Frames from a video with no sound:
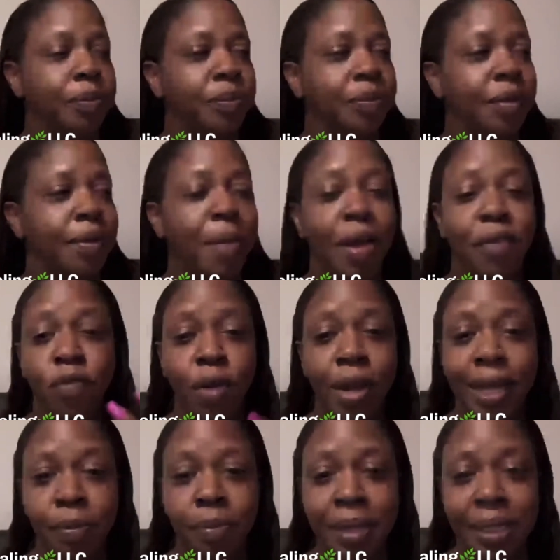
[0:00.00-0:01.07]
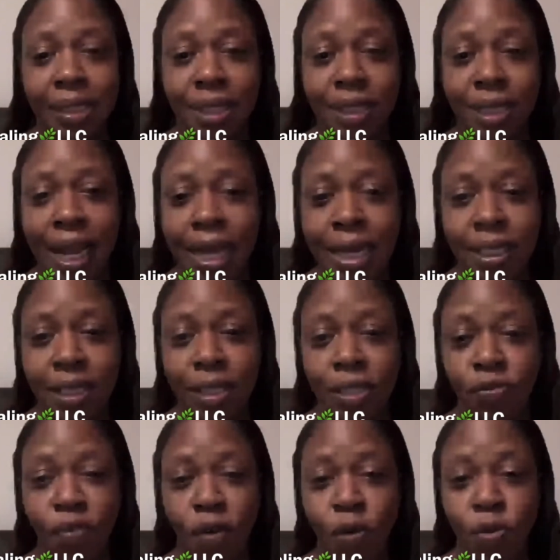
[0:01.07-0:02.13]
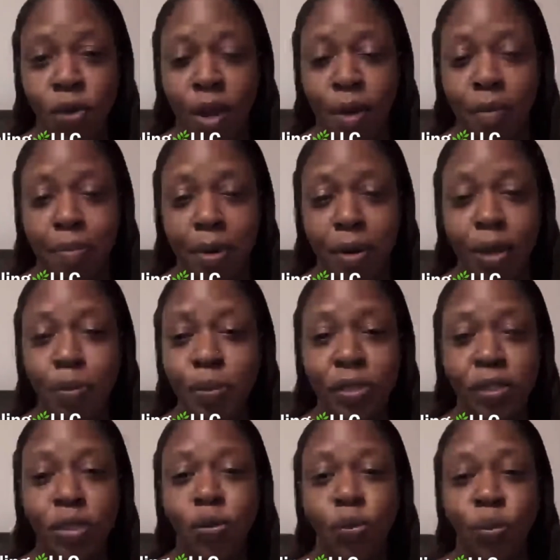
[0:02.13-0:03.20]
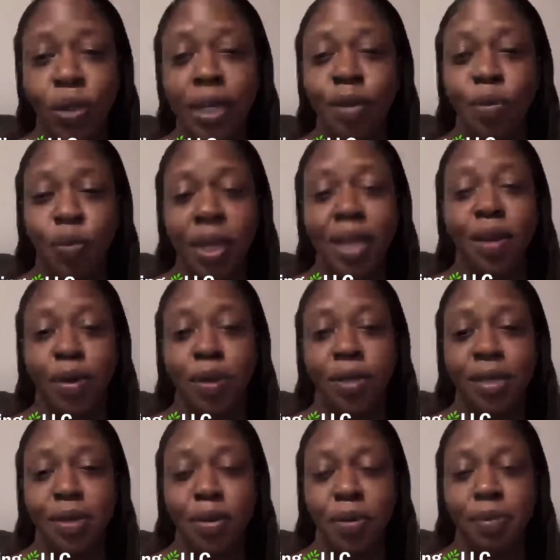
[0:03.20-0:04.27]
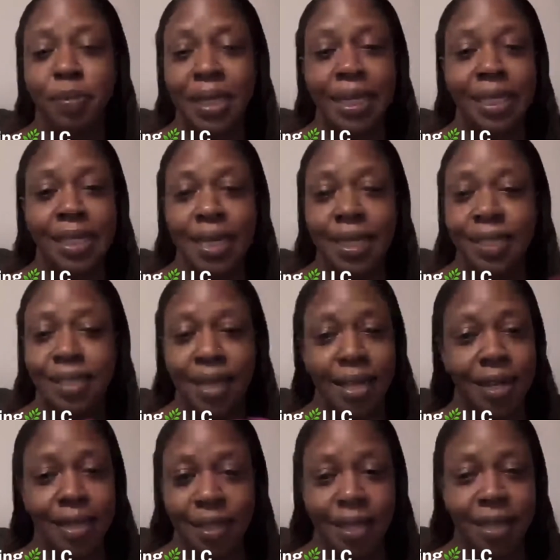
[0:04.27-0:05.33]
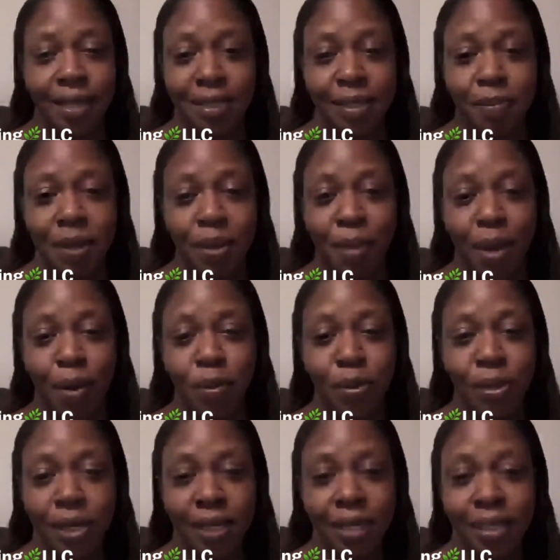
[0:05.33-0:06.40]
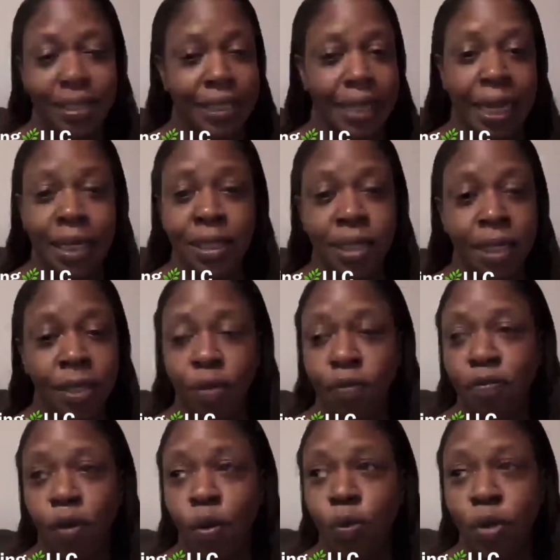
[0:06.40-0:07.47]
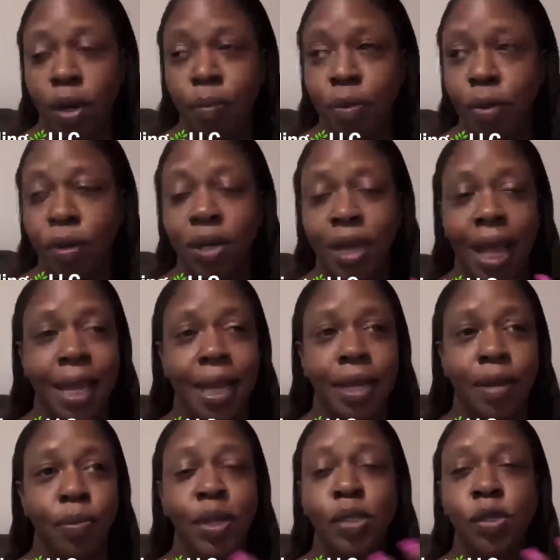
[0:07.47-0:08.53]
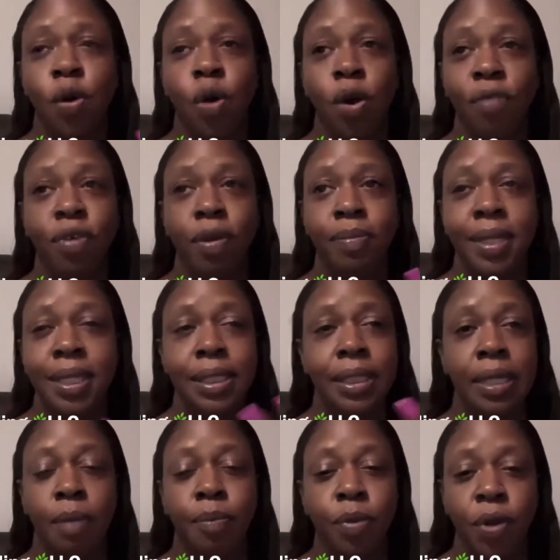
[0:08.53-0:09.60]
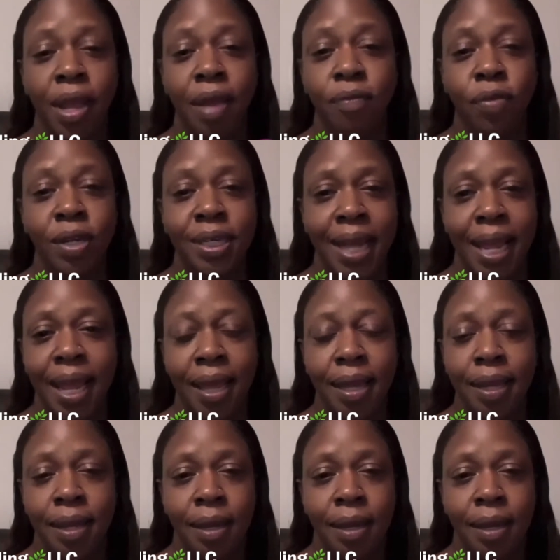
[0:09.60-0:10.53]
my friend must have changed his phone number. It was just really weird. You know what I'm saying? He didn't say anything to me about changing the phone number. Like, we talk from this number every day,